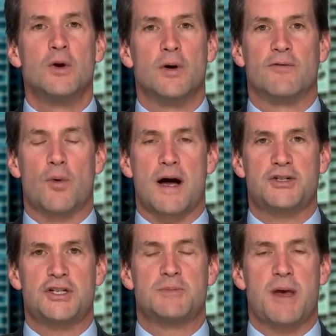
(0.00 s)
who have
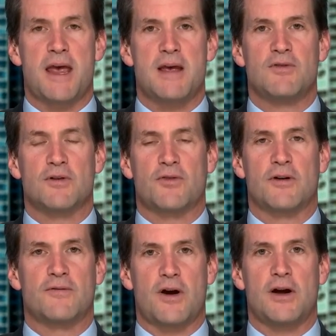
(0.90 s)
watched his behavior
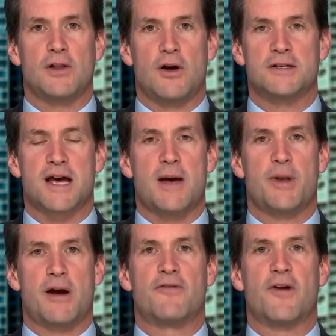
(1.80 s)
for a very long
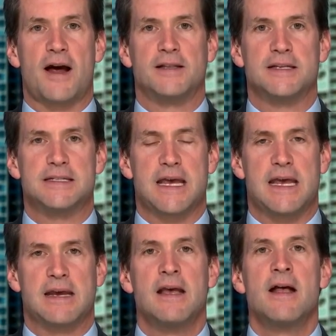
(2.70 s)
time and are finally
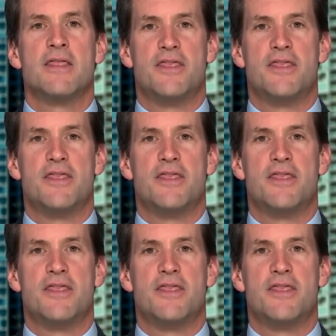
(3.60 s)
saying,